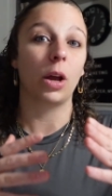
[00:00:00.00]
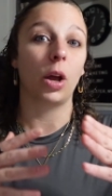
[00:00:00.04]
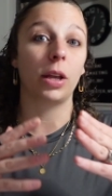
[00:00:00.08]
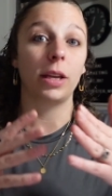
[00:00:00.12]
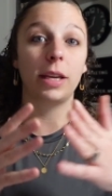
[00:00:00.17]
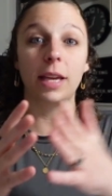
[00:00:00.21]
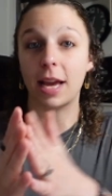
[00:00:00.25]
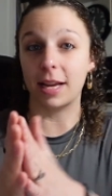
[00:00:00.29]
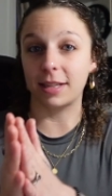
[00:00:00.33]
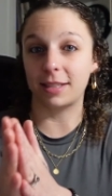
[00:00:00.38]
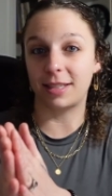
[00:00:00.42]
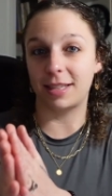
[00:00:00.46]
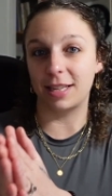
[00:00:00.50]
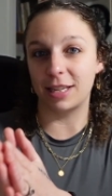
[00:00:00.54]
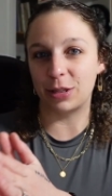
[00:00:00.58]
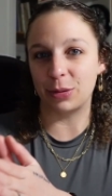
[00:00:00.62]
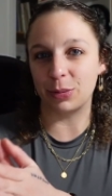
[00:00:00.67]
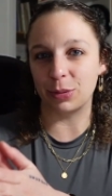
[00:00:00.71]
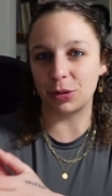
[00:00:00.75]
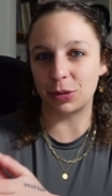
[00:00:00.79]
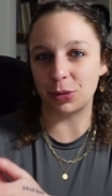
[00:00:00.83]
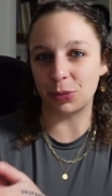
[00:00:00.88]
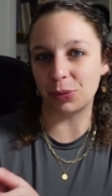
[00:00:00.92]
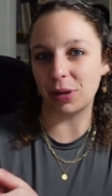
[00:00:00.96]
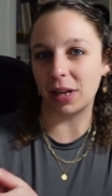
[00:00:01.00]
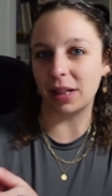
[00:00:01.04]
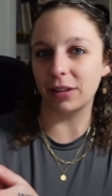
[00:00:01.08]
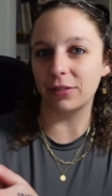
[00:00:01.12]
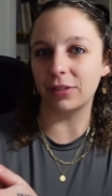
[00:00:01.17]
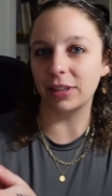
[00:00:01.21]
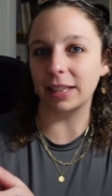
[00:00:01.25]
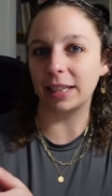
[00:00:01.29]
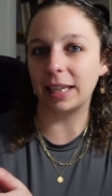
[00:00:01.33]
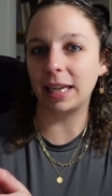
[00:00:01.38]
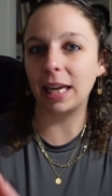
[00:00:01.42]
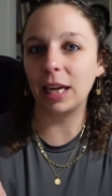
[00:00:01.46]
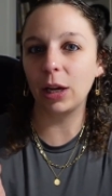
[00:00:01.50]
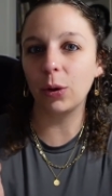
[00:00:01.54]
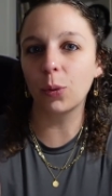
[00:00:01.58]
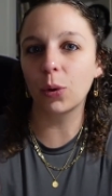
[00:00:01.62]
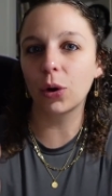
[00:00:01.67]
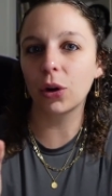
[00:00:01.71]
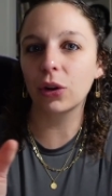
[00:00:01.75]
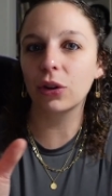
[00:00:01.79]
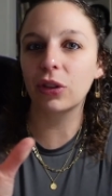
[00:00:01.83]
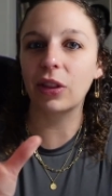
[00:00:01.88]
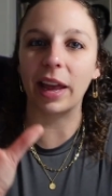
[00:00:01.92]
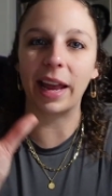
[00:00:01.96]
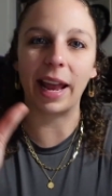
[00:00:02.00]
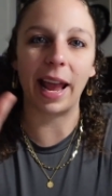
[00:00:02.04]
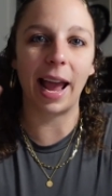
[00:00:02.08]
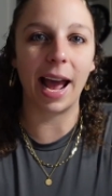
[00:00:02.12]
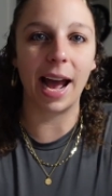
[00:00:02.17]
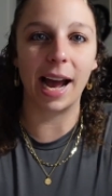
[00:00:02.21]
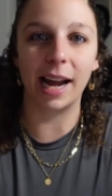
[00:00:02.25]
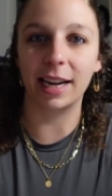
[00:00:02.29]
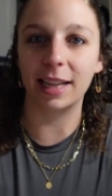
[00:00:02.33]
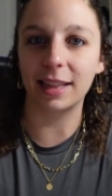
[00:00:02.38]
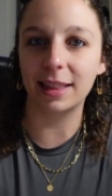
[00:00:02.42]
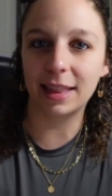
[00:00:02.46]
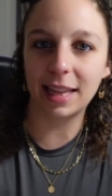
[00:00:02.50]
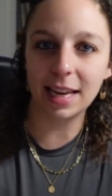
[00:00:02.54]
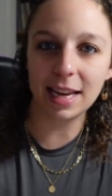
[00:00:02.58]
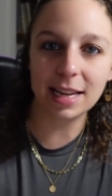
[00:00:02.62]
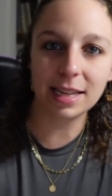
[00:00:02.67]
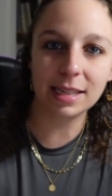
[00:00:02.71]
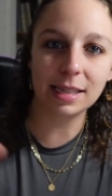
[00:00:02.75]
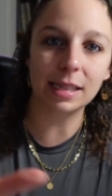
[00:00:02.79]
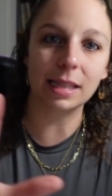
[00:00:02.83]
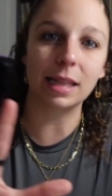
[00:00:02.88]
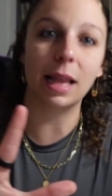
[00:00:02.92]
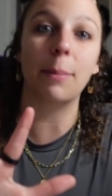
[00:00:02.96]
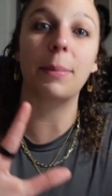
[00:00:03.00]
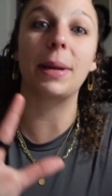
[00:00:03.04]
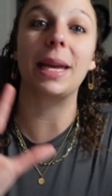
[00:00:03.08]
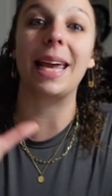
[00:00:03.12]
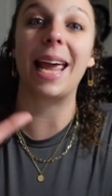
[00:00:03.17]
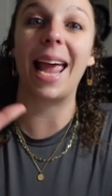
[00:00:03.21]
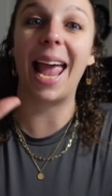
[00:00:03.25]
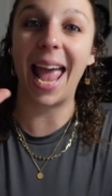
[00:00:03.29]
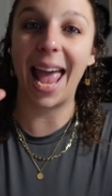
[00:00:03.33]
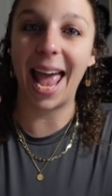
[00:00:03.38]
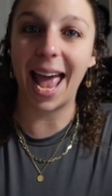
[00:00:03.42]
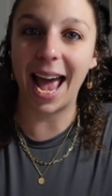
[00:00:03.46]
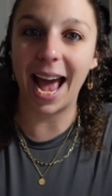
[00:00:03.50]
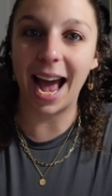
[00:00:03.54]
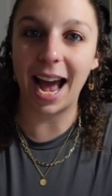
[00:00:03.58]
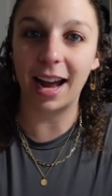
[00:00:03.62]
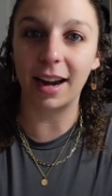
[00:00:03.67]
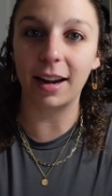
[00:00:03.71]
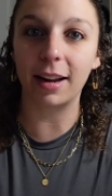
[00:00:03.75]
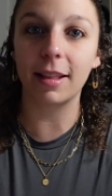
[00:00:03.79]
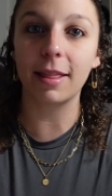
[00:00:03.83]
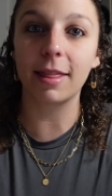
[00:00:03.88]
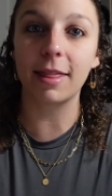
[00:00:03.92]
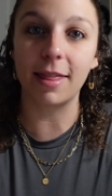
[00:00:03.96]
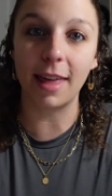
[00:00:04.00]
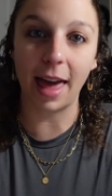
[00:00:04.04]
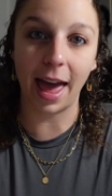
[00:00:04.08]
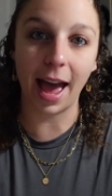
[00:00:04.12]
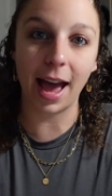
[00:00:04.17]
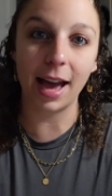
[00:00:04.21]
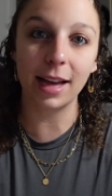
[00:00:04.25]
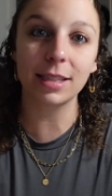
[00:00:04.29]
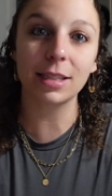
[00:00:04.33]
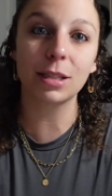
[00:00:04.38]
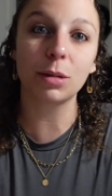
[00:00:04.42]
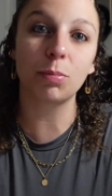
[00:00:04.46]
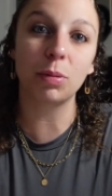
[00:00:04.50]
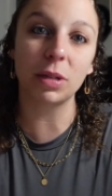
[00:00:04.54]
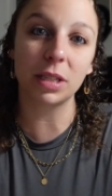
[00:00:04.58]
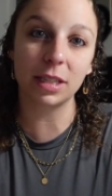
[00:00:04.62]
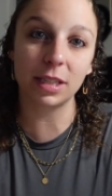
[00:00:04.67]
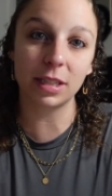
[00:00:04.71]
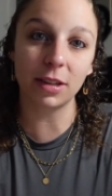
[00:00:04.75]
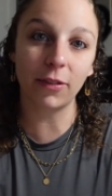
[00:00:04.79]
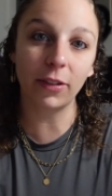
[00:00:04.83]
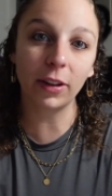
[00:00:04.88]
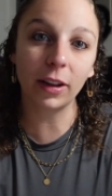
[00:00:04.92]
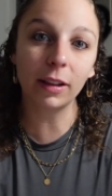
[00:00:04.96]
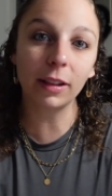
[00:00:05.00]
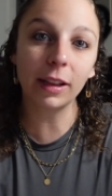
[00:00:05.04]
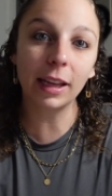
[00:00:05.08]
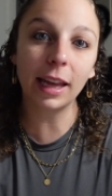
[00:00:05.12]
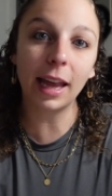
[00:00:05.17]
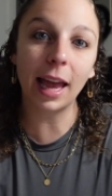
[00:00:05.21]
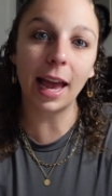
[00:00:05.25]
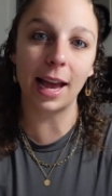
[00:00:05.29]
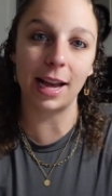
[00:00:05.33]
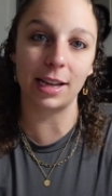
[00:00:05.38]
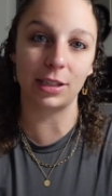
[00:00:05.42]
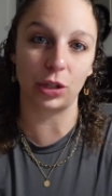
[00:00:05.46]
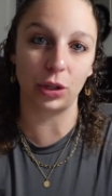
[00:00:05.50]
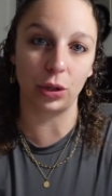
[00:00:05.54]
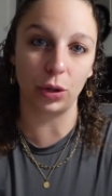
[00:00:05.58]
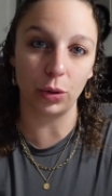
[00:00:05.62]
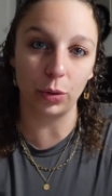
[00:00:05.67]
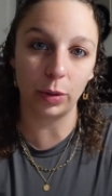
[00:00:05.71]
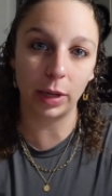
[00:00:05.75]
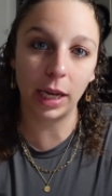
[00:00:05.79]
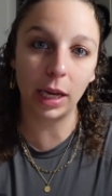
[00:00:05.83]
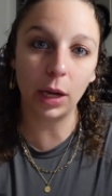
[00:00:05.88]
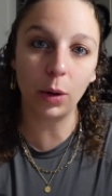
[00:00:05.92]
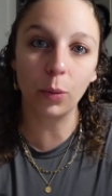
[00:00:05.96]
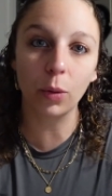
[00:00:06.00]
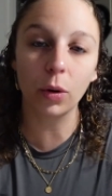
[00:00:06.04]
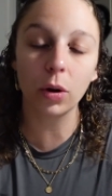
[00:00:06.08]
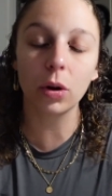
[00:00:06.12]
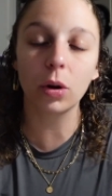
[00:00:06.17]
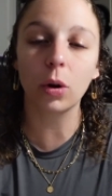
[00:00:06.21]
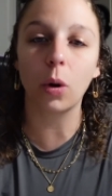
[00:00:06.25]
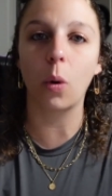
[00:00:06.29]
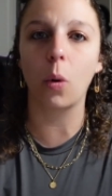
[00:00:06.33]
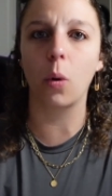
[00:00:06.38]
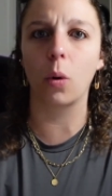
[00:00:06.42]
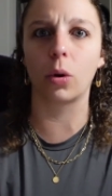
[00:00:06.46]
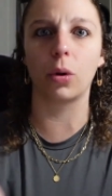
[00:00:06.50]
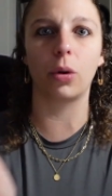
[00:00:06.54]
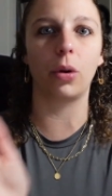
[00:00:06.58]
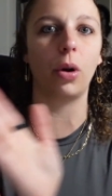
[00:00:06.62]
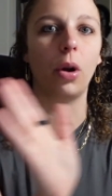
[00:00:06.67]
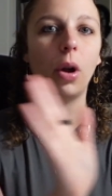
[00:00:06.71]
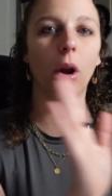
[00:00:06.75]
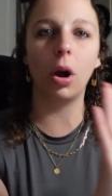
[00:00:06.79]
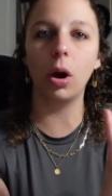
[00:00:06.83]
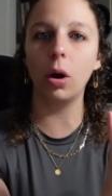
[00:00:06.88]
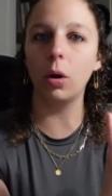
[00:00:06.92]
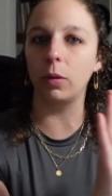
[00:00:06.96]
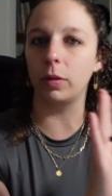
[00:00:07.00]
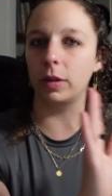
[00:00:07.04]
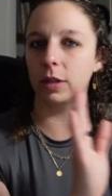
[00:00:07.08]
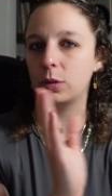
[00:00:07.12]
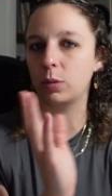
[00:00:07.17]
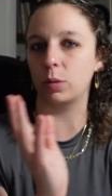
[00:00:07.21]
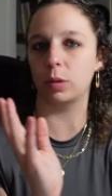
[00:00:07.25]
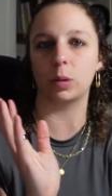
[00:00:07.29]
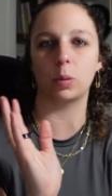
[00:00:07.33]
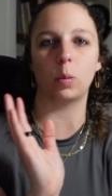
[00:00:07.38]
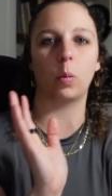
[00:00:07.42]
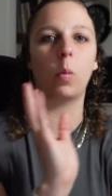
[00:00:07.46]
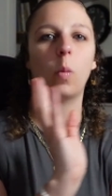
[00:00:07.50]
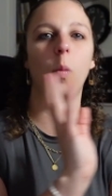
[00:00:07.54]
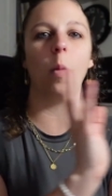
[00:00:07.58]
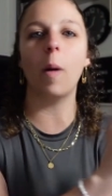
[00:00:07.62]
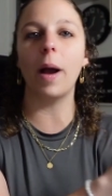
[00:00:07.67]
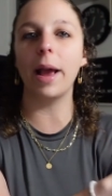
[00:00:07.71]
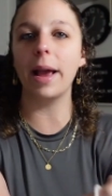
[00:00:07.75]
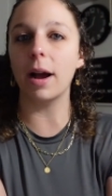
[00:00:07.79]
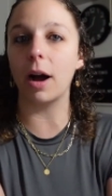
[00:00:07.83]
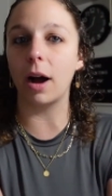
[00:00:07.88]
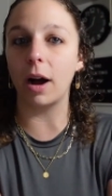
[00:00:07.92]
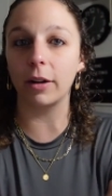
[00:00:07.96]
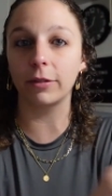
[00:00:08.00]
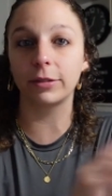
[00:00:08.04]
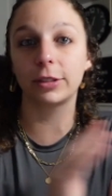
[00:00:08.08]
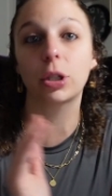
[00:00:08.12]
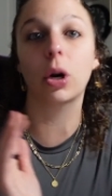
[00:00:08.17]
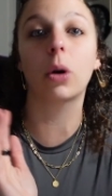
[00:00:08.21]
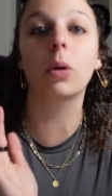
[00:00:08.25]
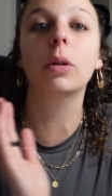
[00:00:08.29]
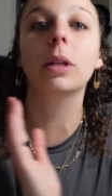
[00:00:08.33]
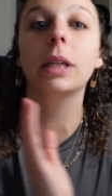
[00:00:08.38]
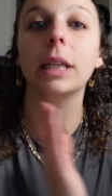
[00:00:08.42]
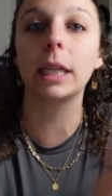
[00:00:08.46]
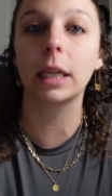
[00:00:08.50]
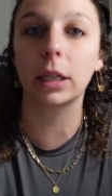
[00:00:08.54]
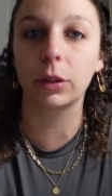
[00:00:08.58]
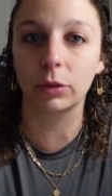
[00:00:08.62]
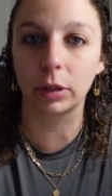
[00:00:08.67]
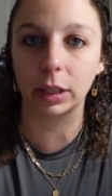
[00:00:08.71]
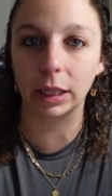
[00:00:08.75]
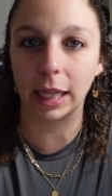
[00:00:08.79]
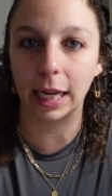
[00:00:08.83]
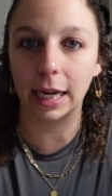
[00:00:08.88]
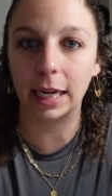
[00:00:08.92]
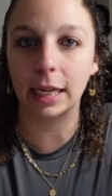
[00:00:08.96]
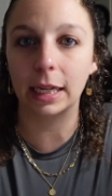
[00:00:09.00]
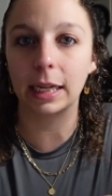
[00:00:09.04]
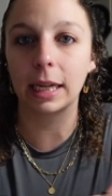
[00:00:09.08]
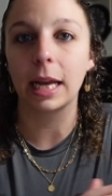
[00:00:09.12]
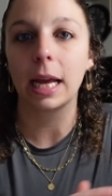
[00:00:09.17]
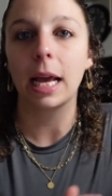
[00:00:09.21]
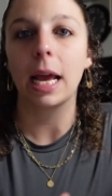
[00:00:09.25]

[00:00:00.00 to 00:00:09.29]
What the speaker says: yes, this was a relevant keyword, they added this, let me add that specifically as a new keyword, or no, this was way off, totally unrelated,